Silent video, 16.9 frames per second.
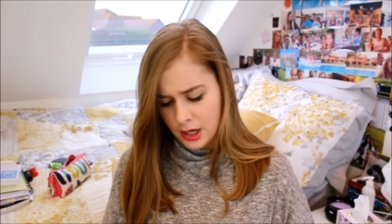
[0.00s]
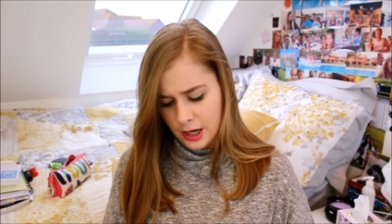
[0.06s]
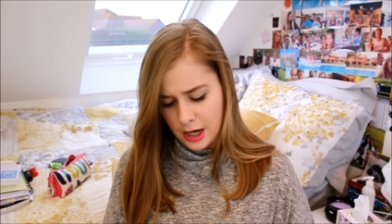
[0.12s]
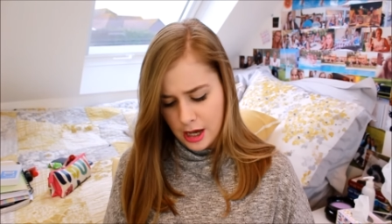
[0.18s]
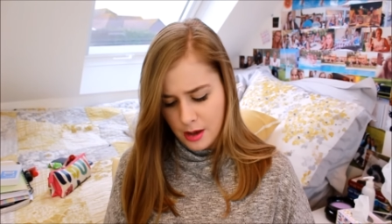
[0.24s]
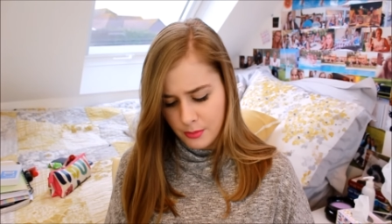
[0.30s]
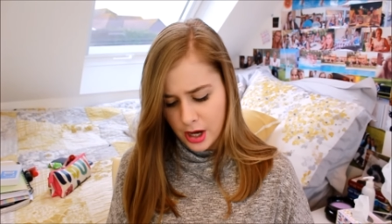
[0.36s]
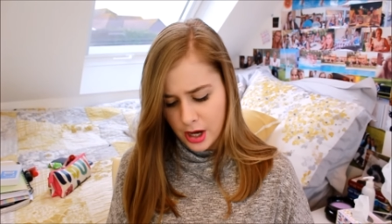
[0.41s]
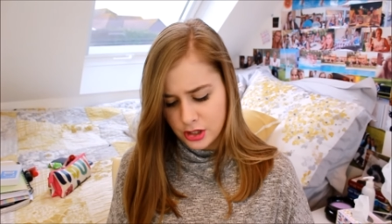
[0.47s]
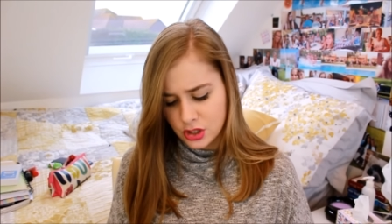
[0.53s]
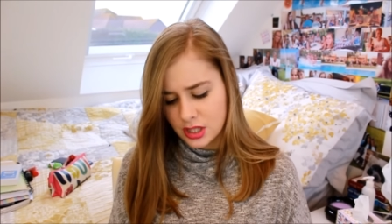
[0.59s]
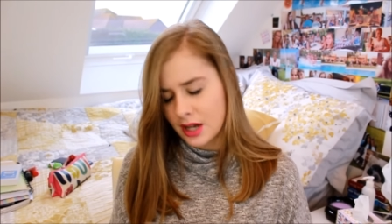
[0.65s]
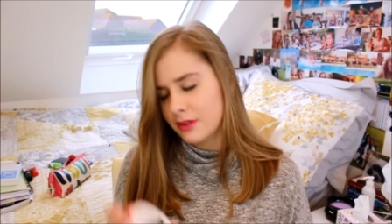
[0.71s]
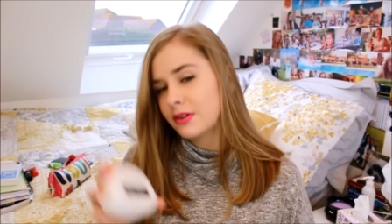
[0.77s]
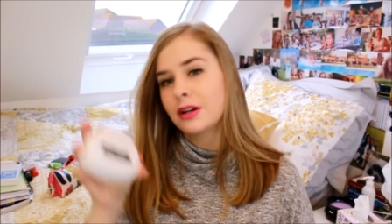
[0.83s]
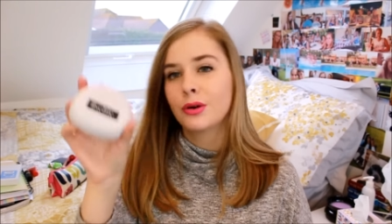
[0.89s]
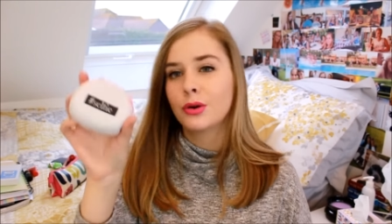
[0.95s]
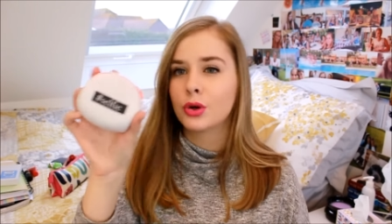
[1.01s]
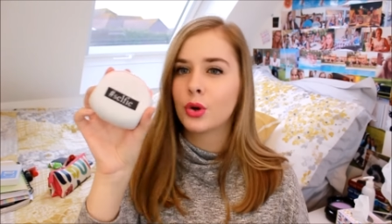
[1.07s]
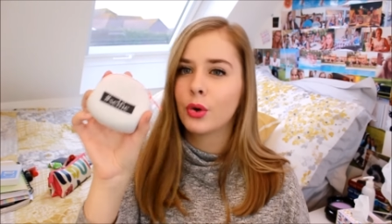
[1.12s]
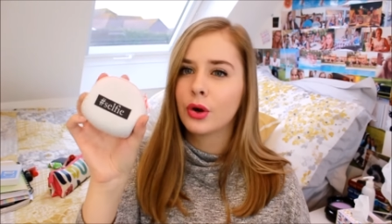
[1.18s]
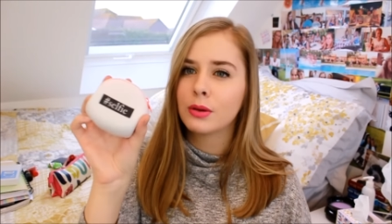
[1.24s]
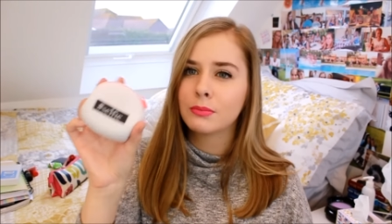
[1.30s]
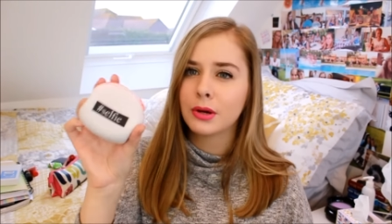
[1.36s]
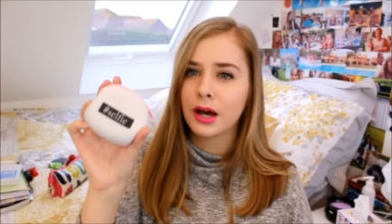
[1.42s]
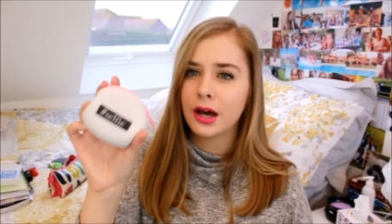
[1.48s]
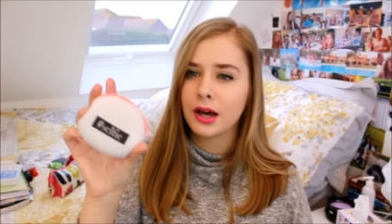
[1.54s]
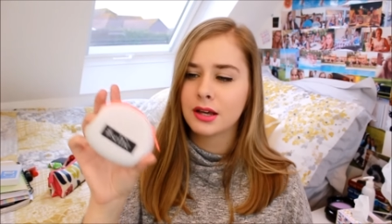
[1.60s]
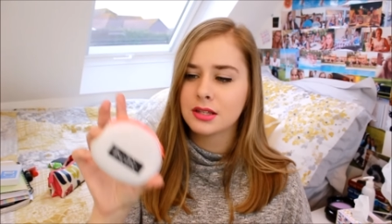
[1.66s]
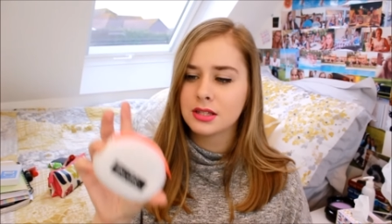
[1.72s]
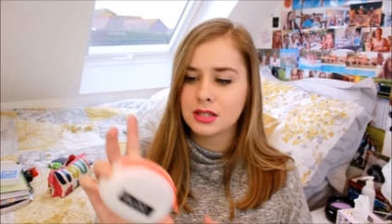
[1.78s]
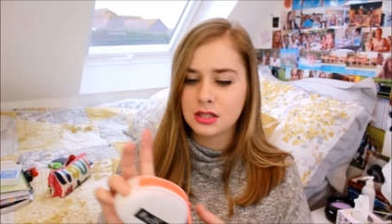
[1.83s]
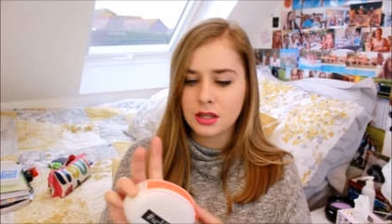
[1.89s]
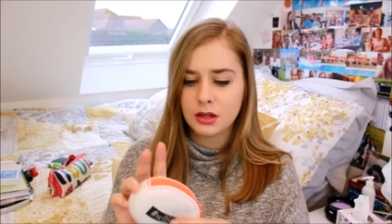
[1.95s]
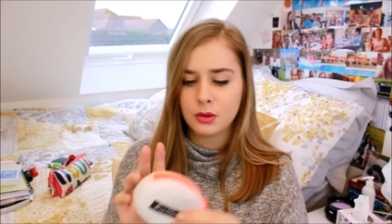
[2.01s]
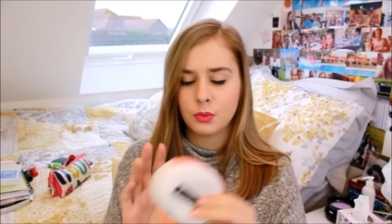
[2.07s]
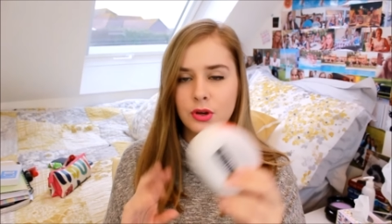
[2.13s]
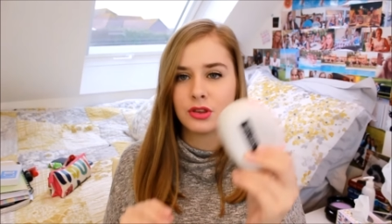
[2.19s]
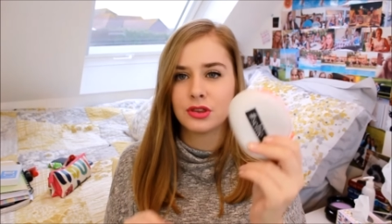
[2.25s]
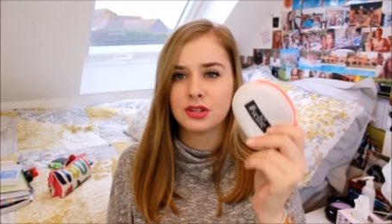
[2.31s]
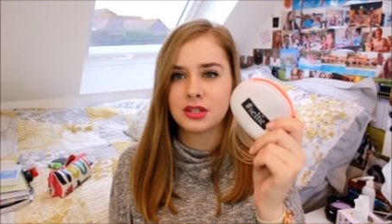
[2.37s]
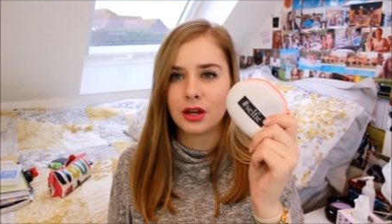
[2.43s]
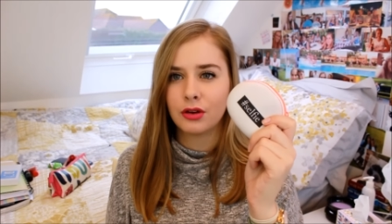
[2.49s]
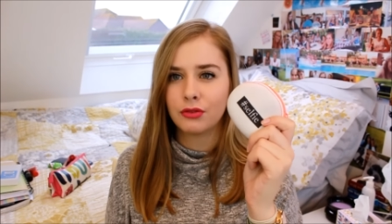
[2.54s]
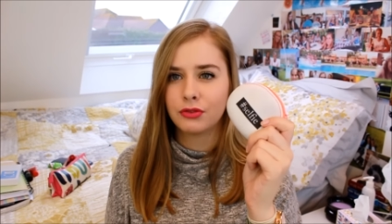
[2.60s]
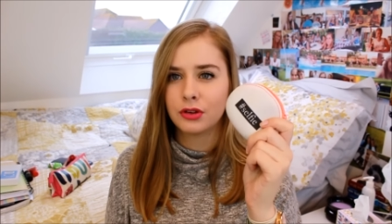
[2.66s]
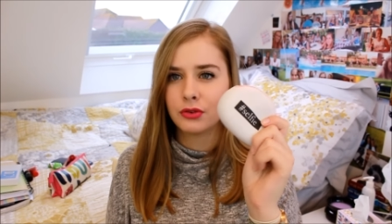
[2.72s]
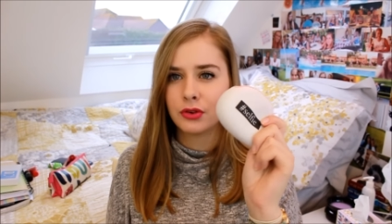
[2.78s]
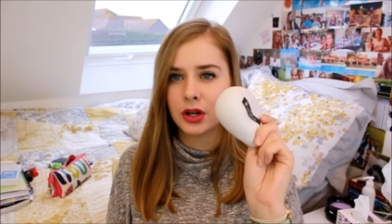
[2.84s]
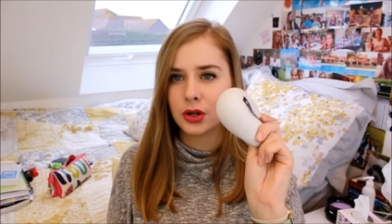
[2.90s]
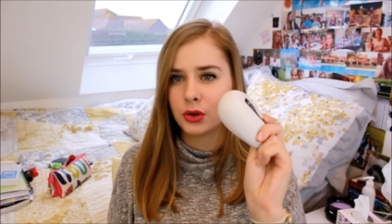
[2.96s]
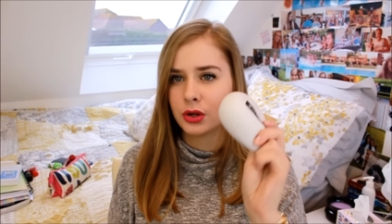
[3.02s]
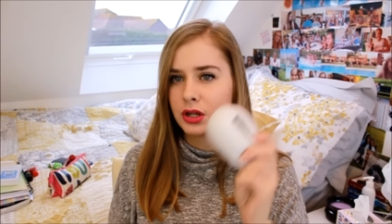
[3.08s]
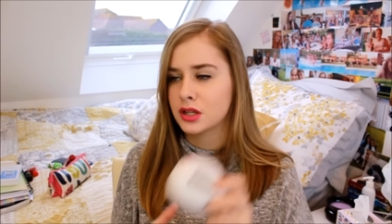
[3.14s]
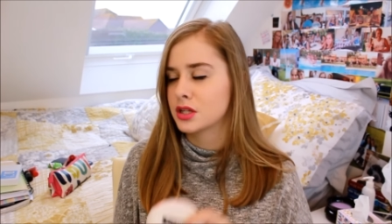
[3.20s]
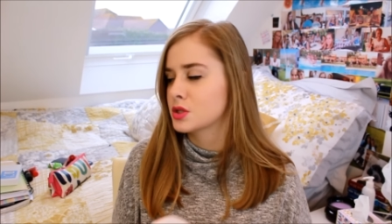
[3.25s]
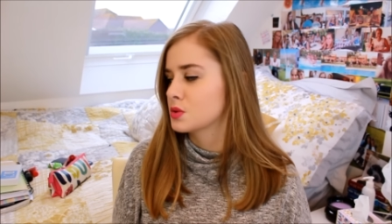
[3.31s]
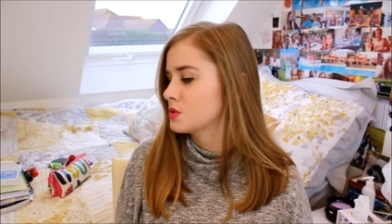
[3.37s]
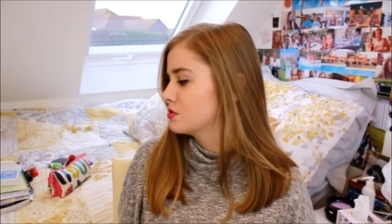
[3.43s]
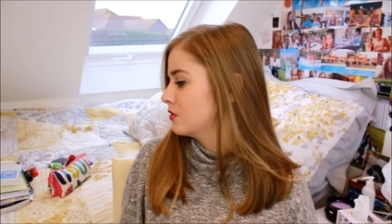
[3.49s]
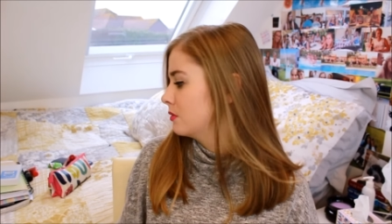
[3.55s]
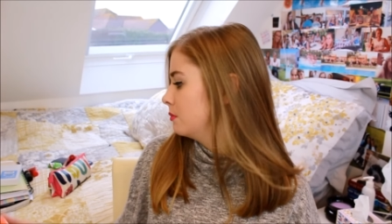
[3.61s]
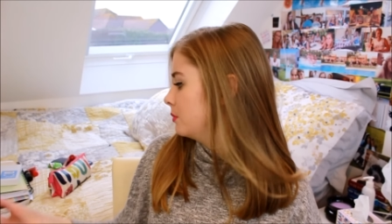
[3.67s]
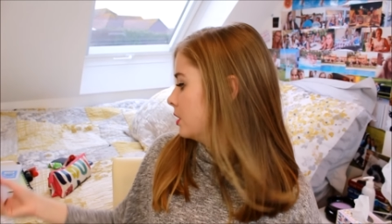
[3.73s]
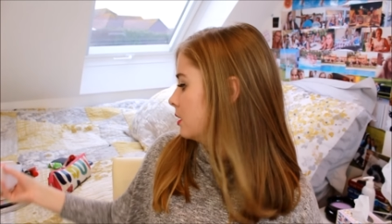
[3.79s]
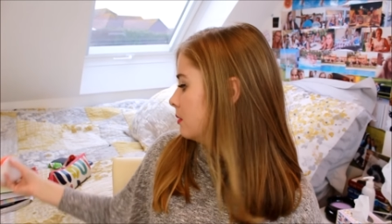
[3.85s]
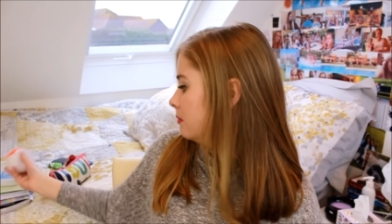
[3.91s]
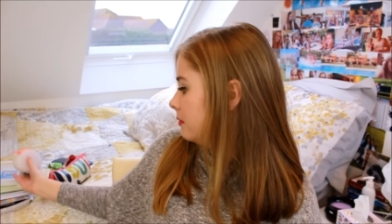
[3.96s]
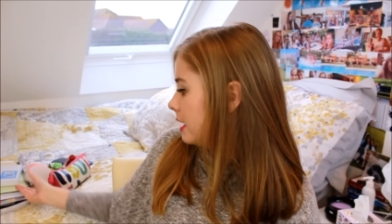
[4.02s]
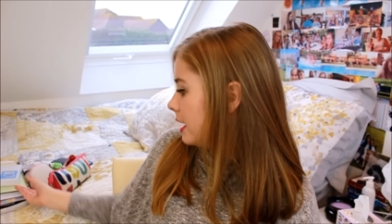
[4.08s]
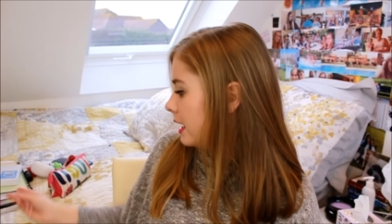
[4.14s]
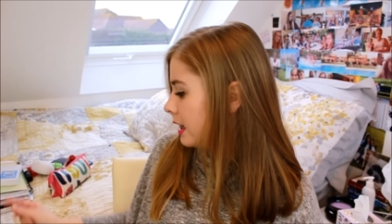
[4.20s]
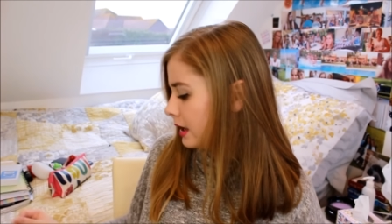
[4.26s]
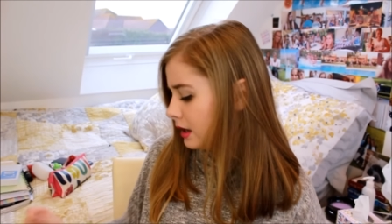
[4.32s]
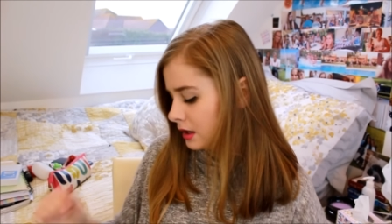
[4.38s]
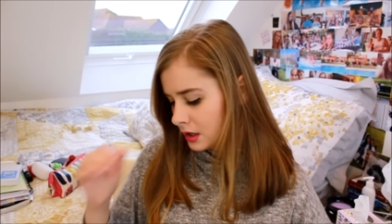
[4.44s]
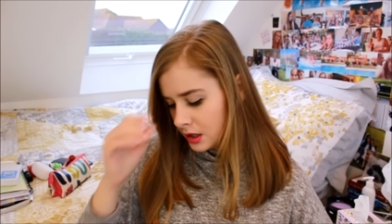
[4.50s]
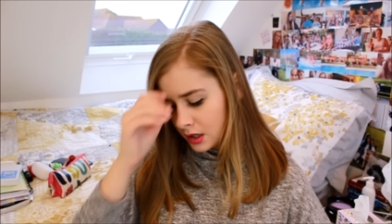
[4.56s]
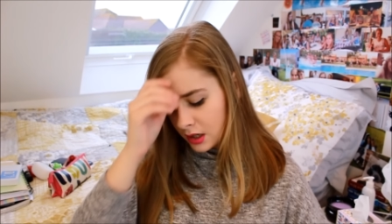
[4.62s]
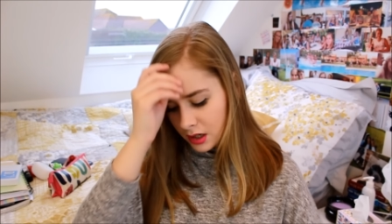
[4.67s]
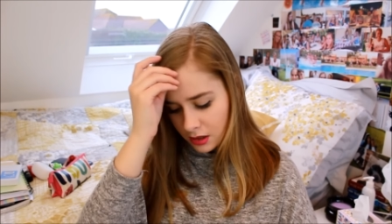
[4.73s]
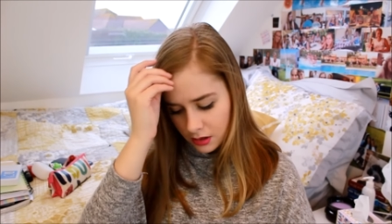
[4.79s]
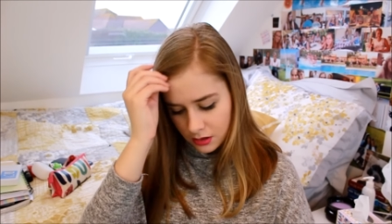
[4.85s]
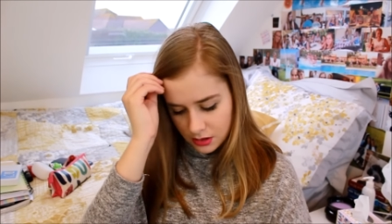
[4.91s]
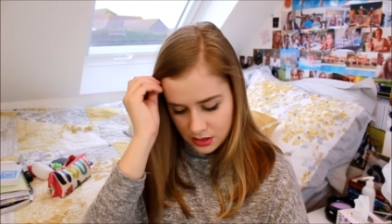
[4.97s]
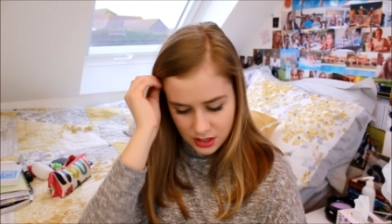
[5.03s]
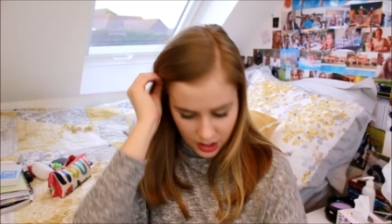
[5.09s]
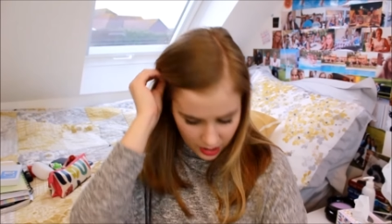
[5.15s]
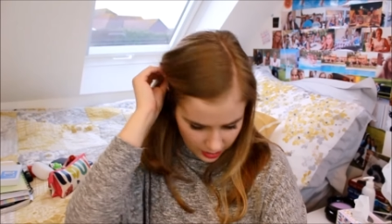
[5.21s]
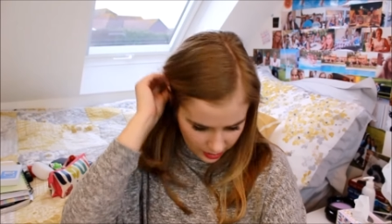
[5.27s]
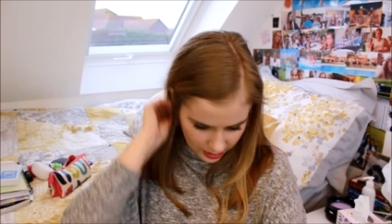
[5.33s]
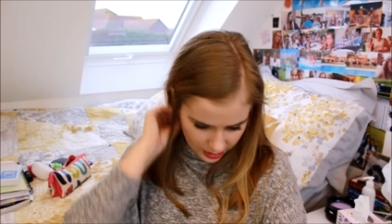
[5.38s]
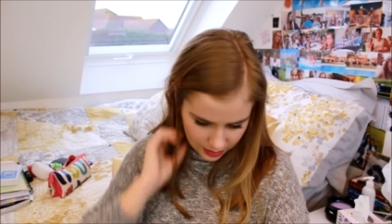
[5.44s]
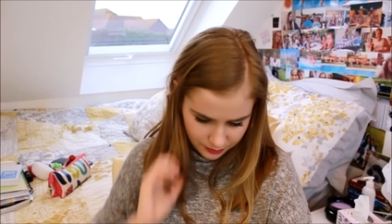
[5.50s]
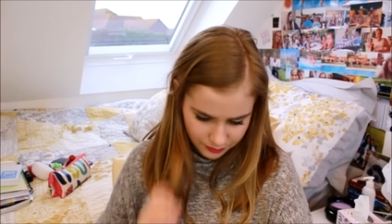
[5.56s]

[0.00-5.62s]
Um, I just have a little coin purse with selfie written on it. This is from Pull and Bear, because I